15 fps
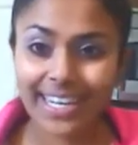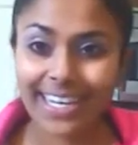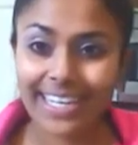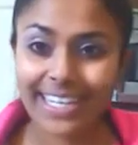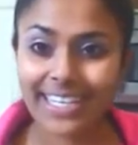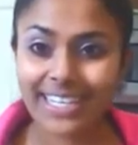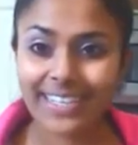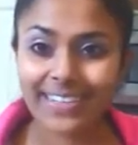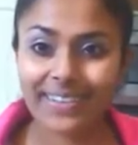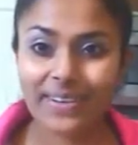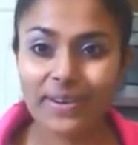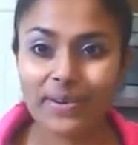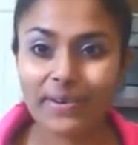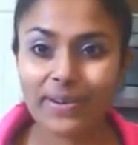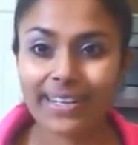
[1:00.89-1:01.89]
Anju,
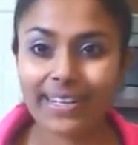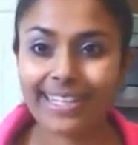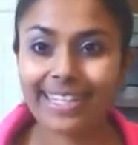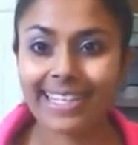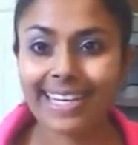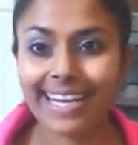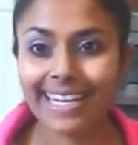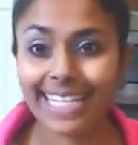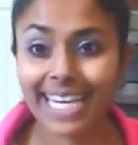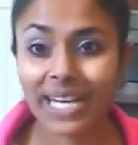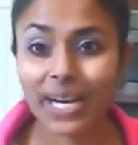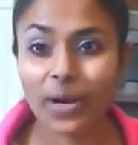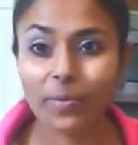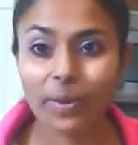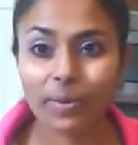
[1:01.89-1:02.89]
who was sick, stayed
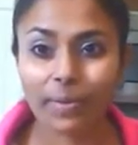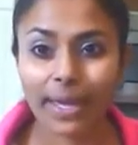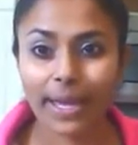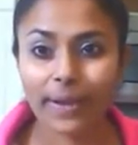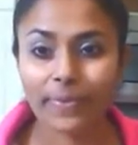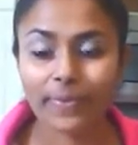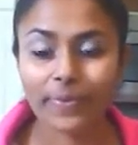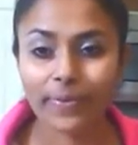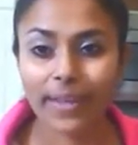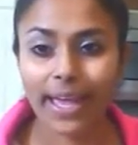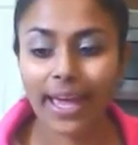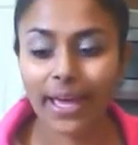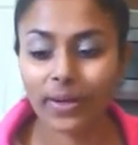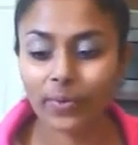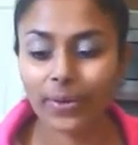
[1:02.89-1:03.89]
home with me,
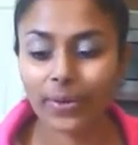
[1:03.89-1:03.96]
and